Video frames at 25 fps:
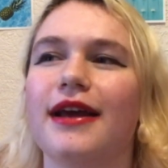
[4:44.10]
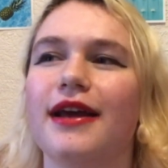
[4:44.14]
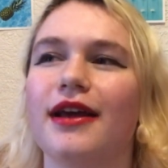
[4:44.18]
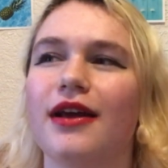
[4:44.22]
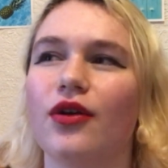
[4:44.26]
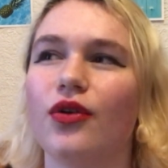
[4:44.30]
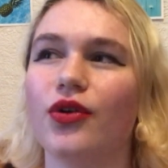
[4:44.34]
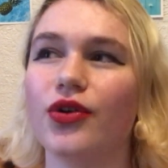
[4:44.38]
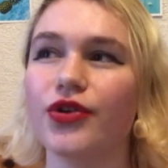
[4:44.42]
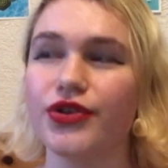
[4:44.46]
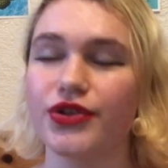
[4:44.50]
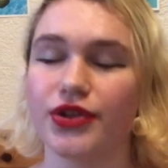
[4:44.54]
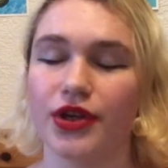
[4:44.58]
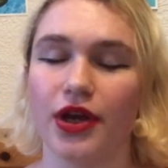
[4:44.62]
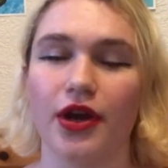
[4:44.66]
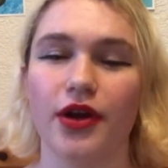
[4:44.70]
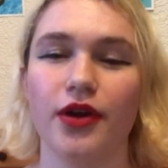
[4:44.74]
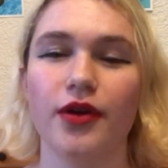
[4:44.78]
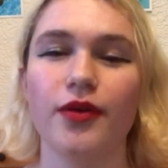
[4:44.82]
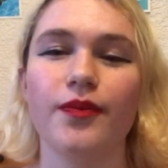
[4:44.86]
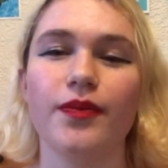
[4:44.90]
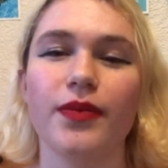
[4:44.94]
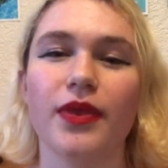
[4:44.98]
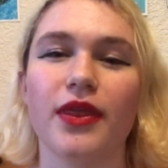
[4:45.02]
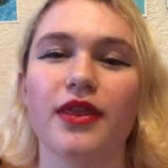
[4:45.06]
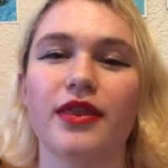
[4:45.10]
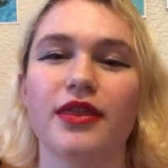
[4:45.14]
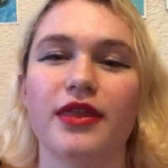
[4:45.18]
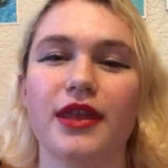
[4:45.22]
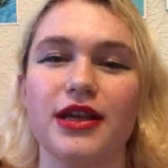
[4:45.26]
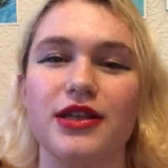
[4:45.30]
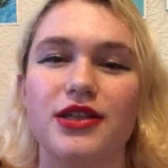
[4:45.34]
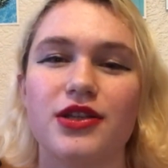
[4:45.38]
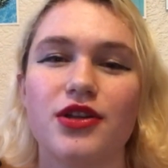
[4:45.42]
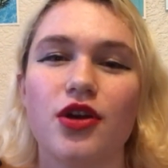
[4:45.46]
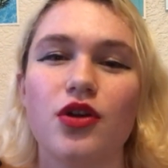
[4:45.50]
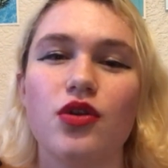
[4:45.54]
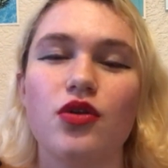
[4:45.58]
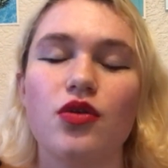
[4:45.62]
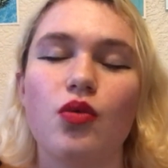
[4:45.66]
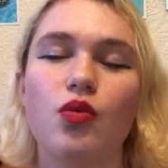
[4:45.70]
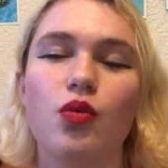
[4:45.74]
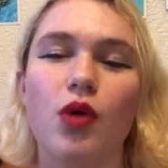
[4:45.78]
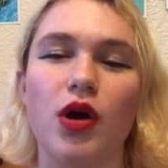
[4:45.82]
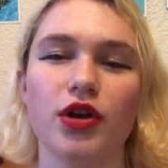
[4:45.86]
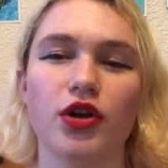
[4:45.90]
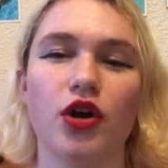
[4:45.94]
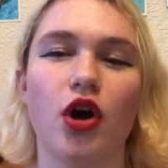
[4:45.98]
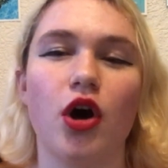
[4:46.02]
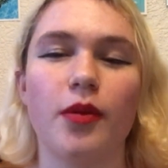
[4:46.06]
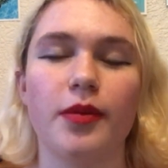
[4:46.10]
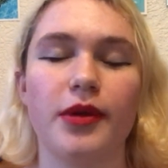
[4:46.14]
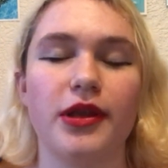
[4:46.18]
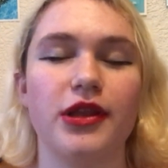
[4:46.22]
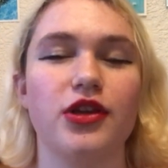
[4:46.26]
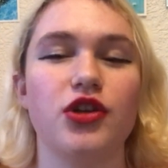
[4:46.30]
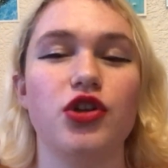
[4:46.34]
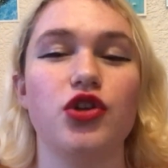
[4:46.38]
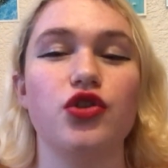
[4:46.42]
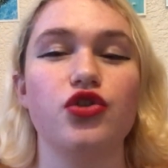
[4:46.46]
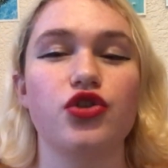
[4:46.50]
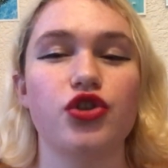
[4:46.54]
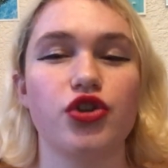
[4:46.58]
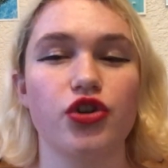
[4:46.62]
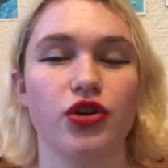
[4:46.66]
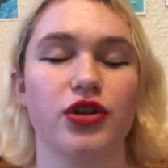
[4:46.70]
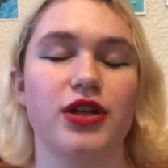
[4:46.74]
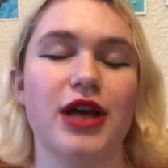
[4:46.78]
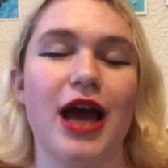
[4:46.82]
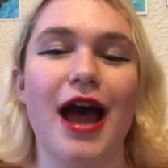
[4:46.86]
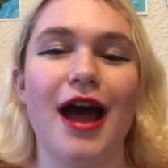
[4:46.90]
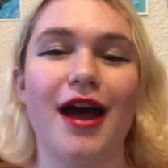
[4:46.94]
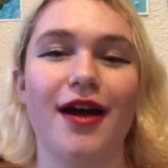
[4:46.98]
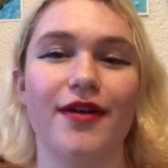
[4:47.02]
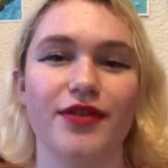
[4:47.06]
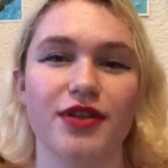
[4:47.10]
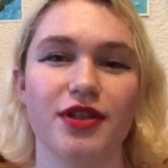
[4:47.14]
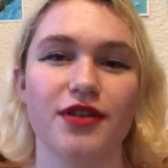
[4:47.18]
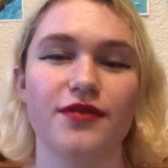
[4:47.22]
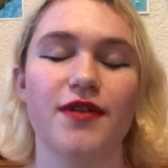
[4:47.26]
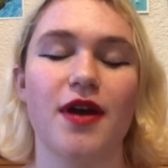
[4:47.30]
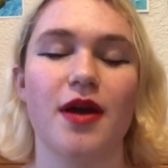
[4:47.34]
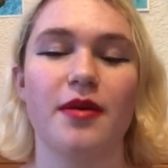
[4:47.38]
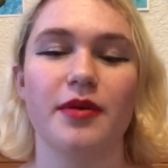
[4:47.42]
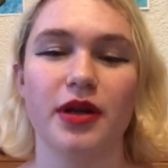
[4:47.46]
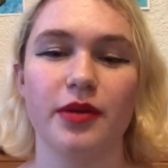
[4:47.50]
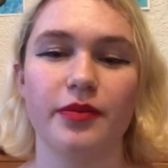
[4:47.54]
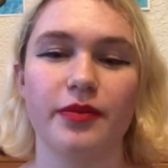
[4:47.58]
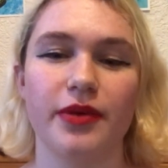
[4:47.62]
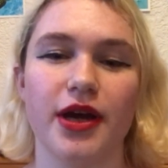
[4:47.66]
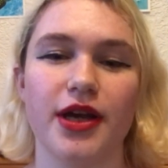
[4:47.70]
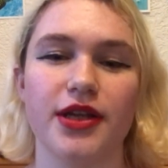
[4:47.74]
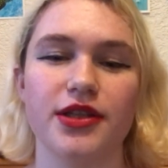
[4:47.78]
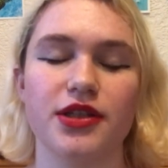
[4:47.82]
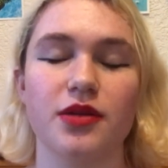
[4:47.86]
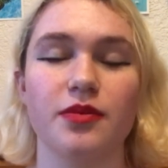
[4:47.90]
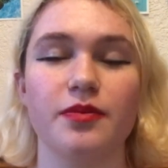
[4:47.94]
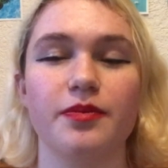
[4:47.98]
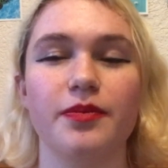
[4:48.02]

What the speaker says: also, there's no one hobby that you should have as a feminine person.